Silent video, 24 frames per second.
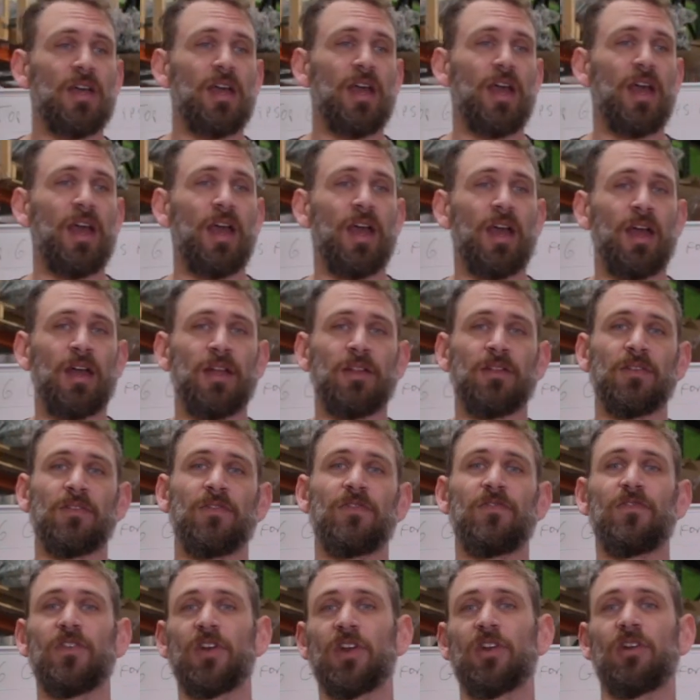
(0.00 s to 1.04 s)
and
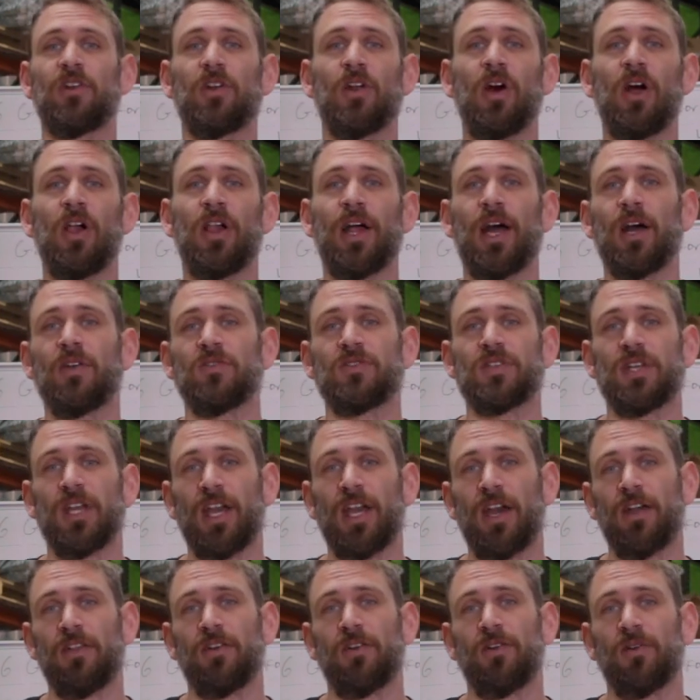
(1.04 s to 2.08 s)
figure it all out
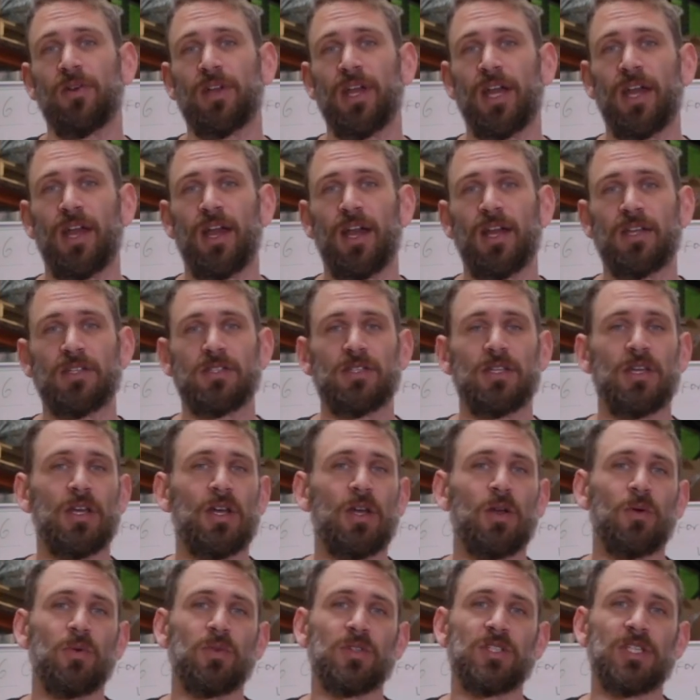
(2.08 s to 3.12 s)
together, okay, guys?
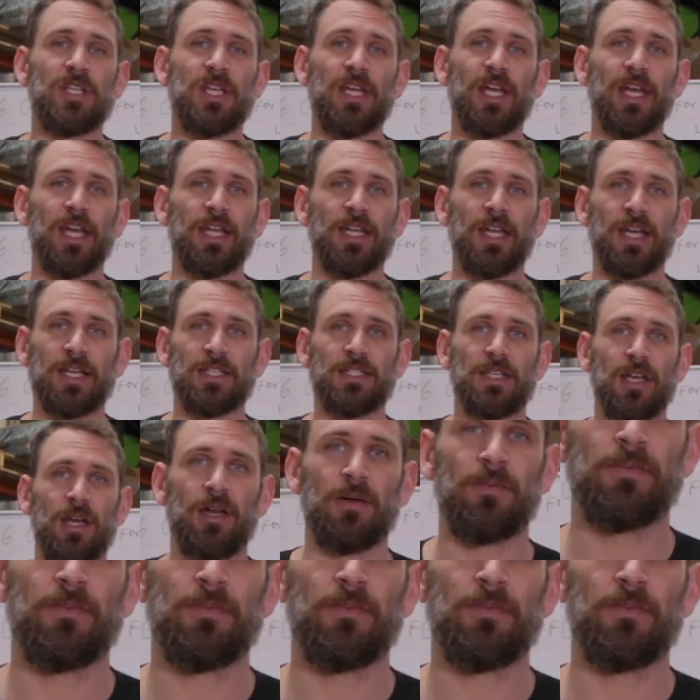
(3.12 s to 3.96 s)
We'll see you again next time.